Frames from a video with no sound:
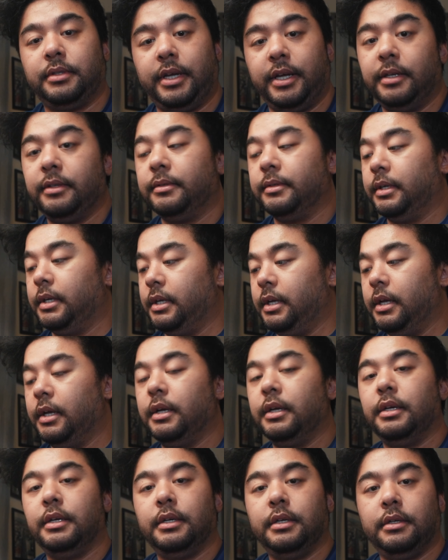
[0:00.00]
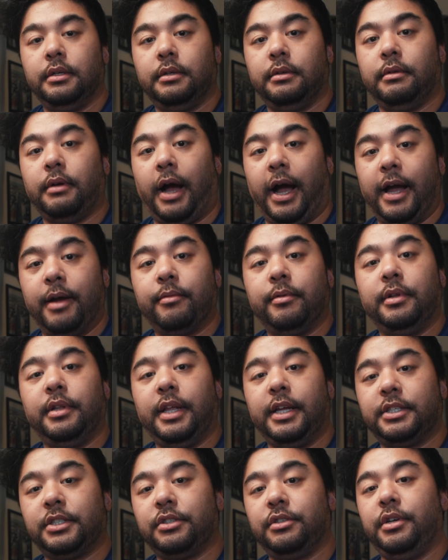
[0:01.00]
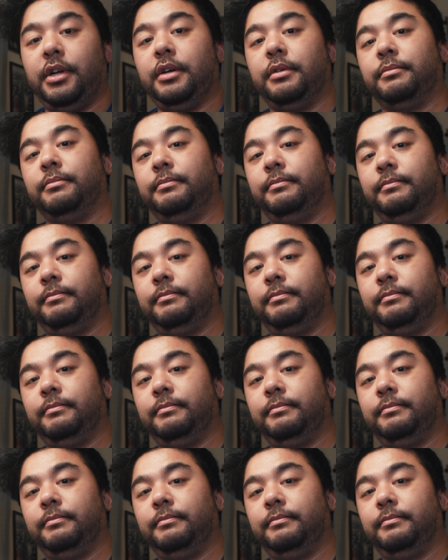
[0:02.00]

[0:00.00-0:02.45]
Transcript: and I will let you know.